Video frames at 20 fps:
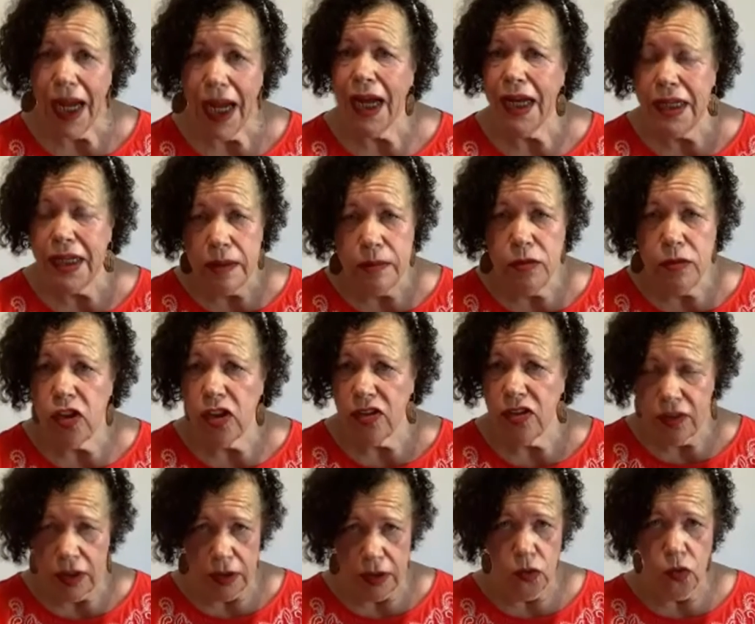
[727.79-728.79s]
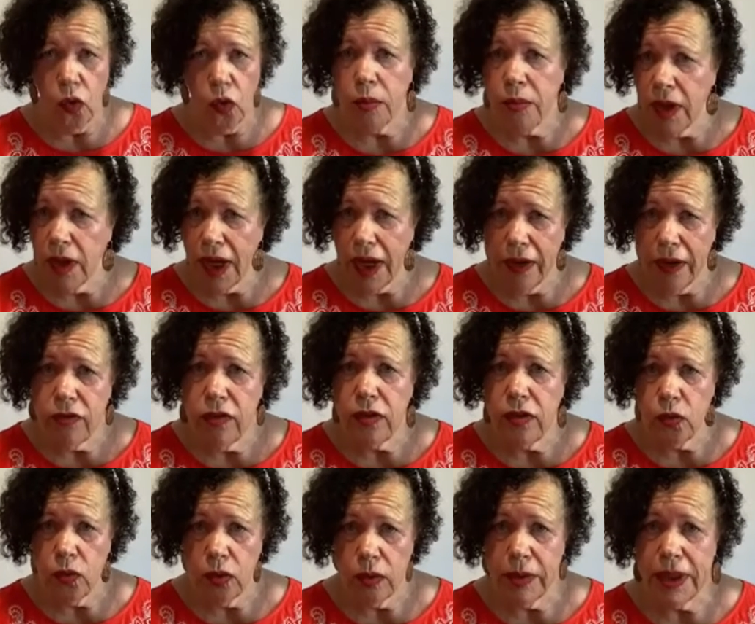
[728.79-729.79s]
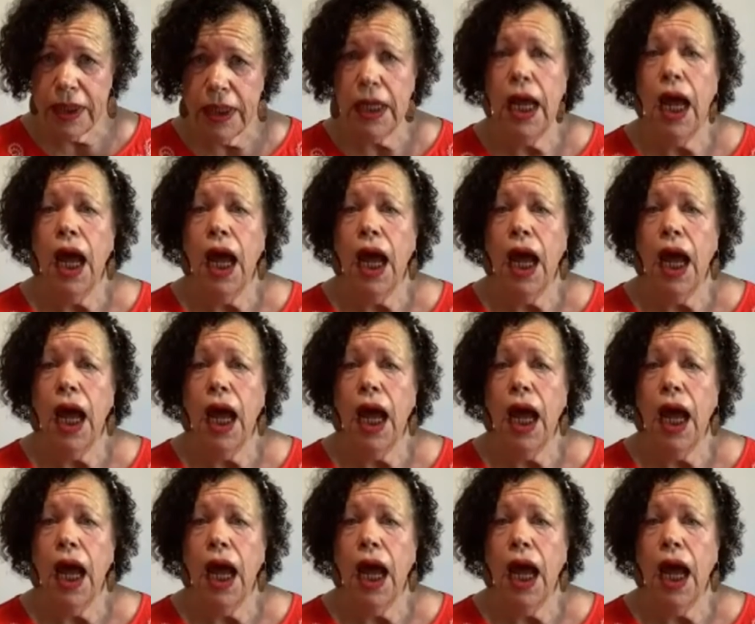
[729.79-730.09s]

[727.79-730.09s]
I am just a normal, average woman.